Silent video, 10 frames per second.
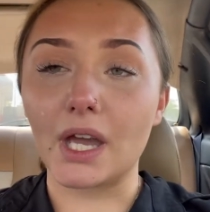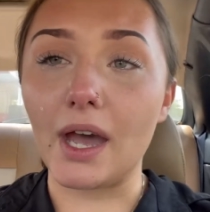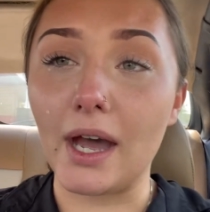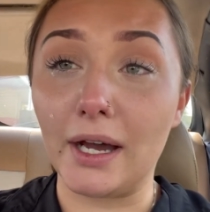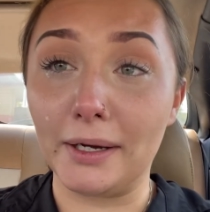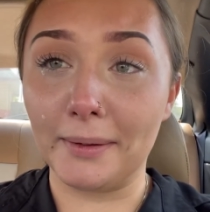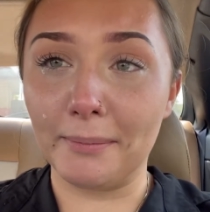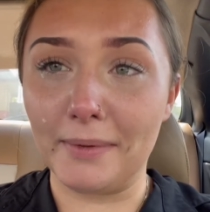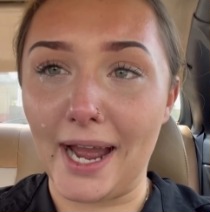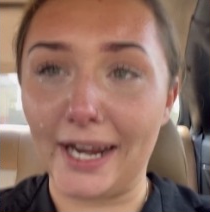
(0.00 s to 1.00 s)

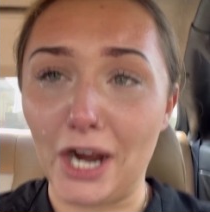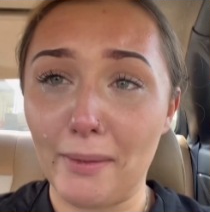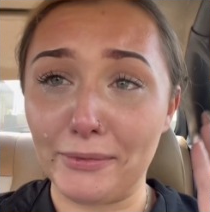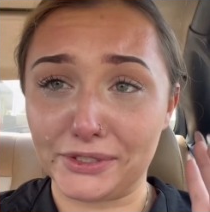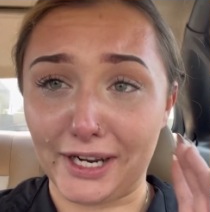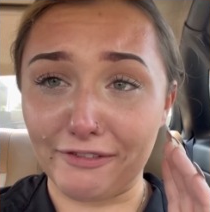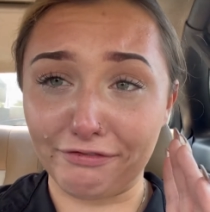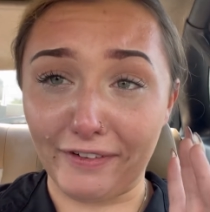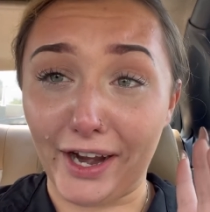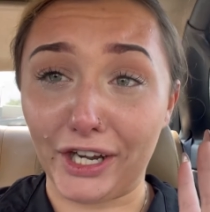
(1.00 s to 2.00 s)
um, I almost got
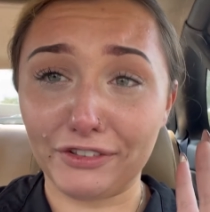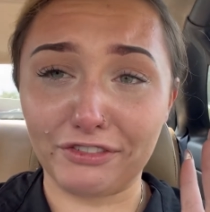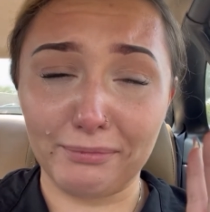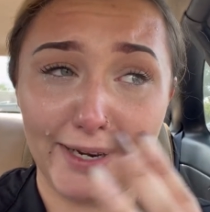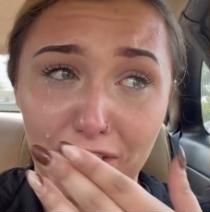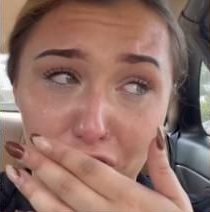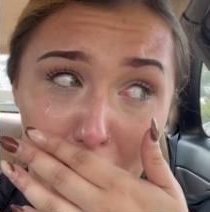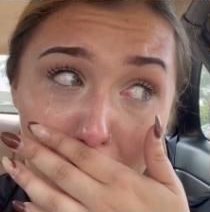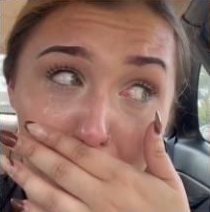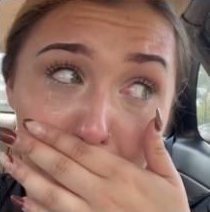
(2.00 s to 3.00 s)
fired from my
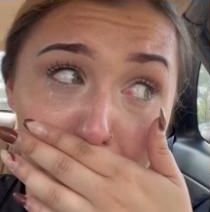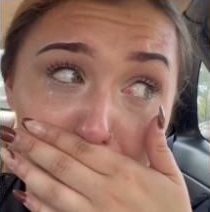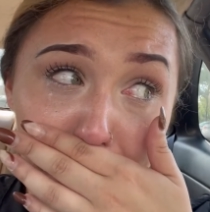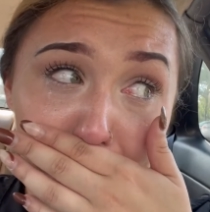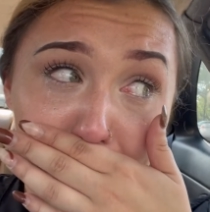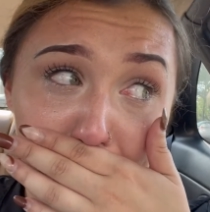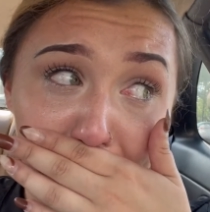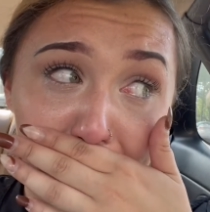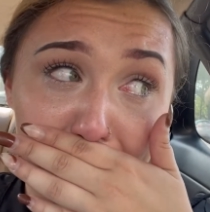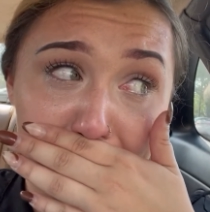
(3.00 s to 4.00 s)
job
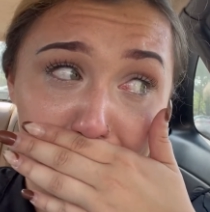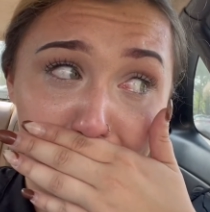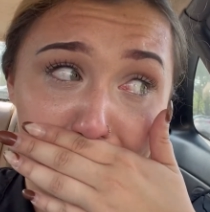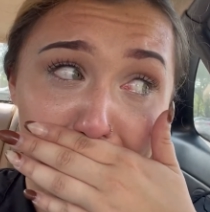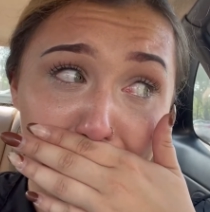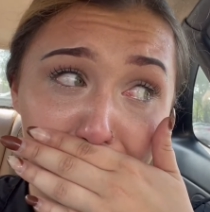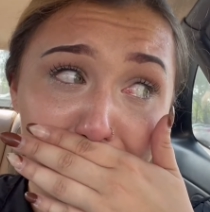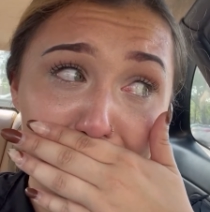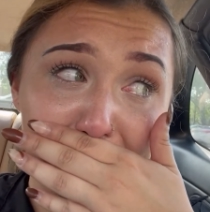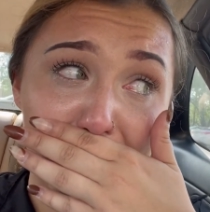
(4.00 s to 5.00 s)
because of
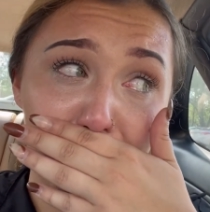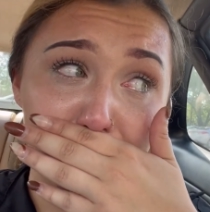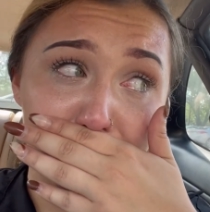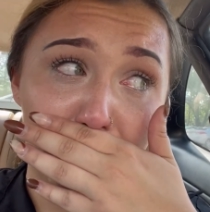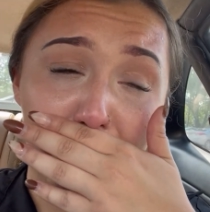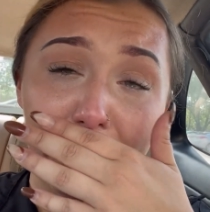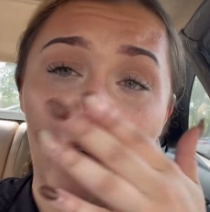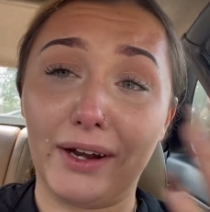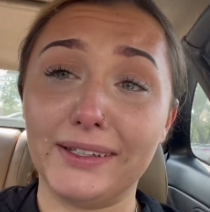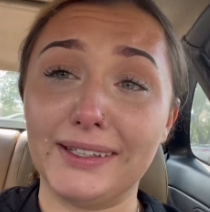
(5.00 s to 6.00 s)
everything that was going
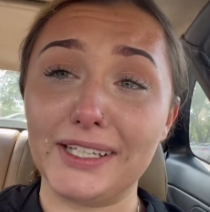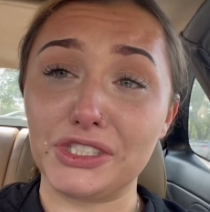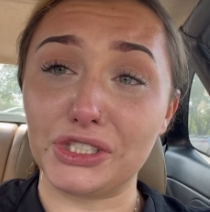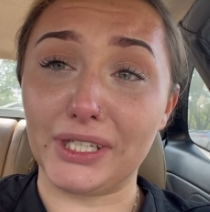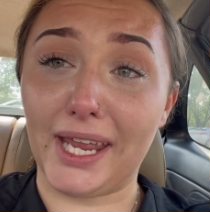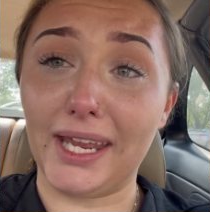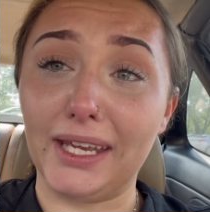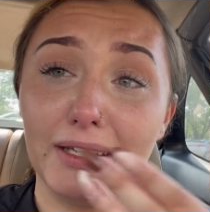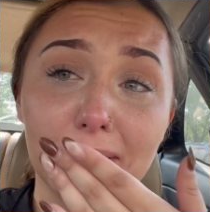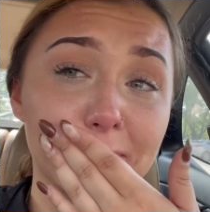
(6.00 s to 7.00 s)
on
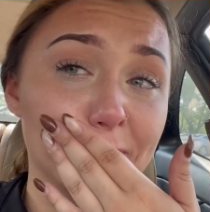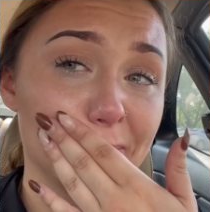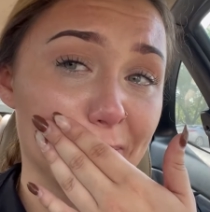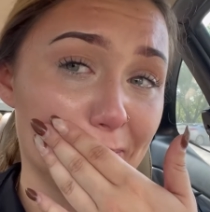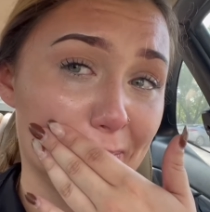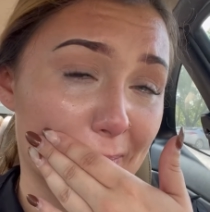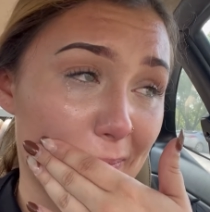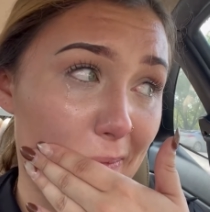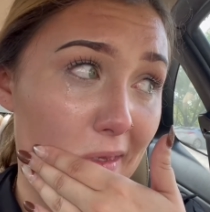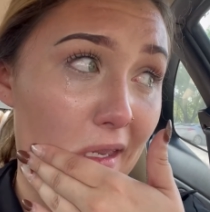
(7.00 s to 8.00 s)
yesterday.
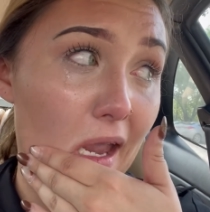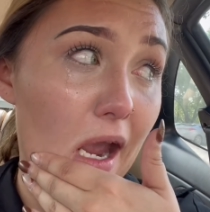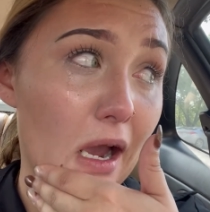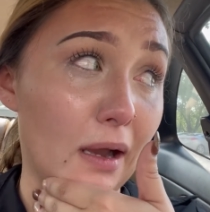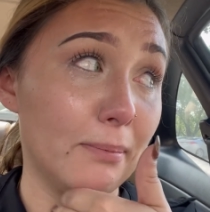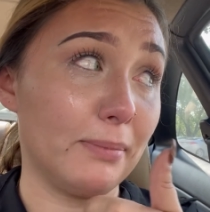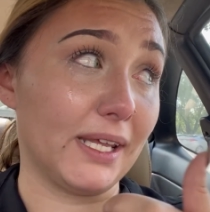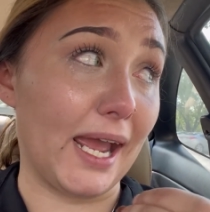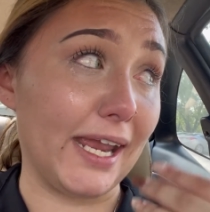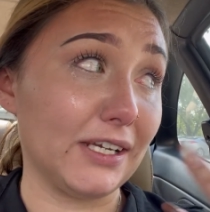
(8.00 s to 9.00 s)
Um, but
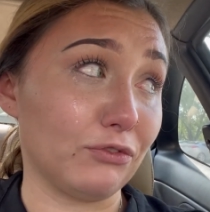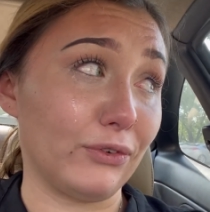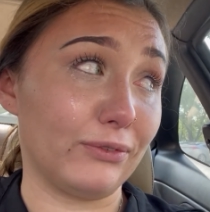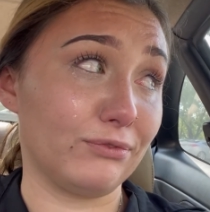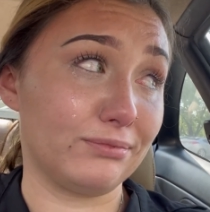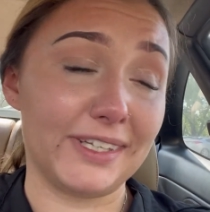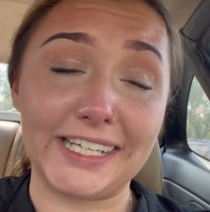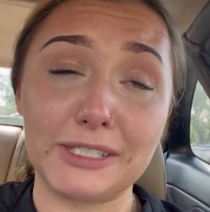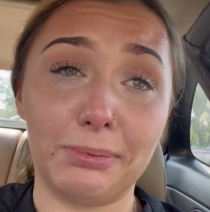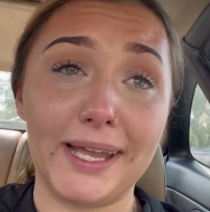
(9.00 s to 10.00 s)
I
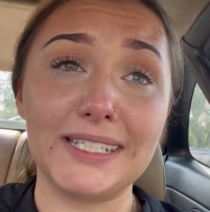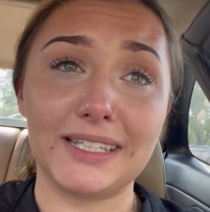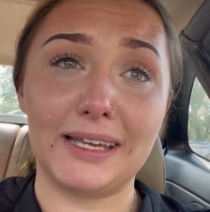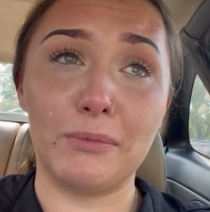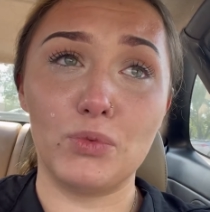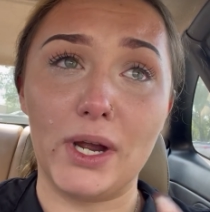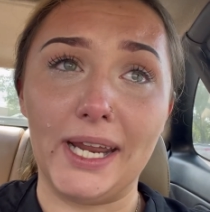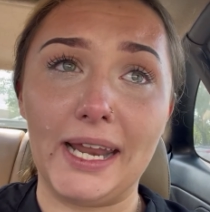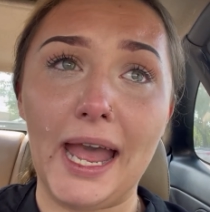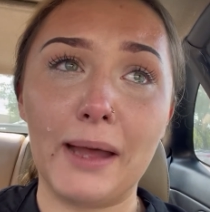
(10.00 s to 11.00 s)
explained to them what
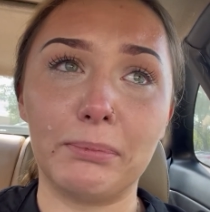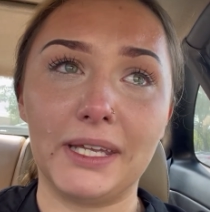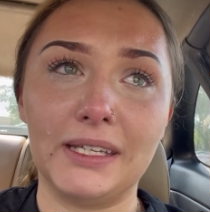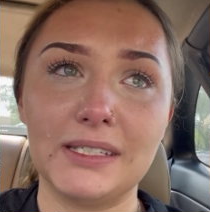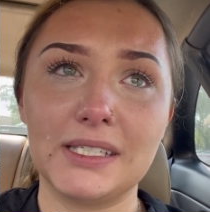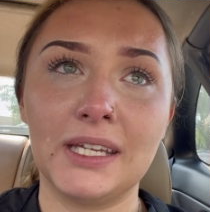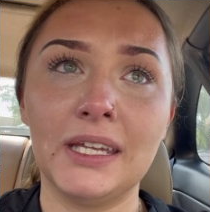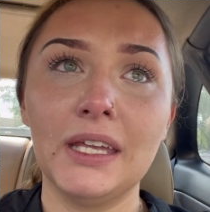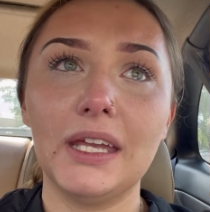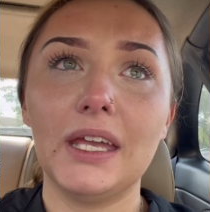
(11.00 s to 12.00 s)
had happened
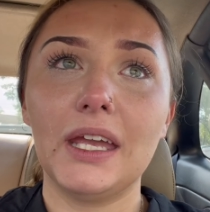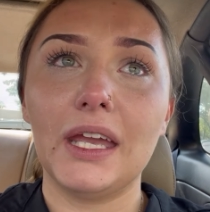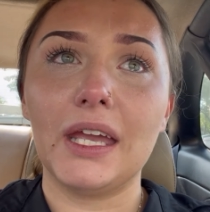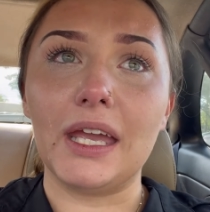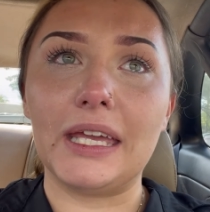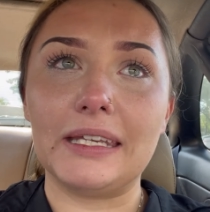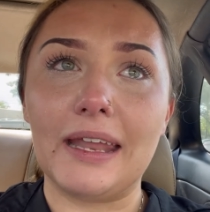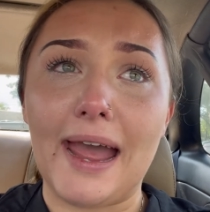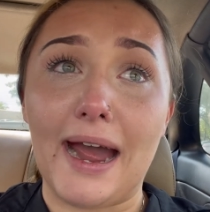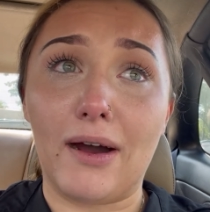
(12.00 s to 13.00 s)
and
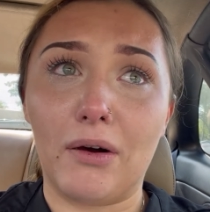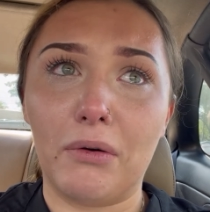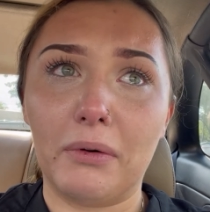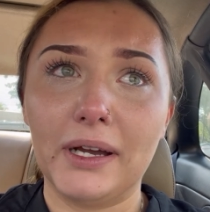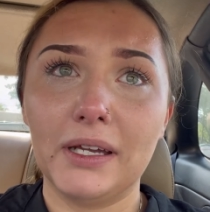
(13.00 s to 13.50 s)
now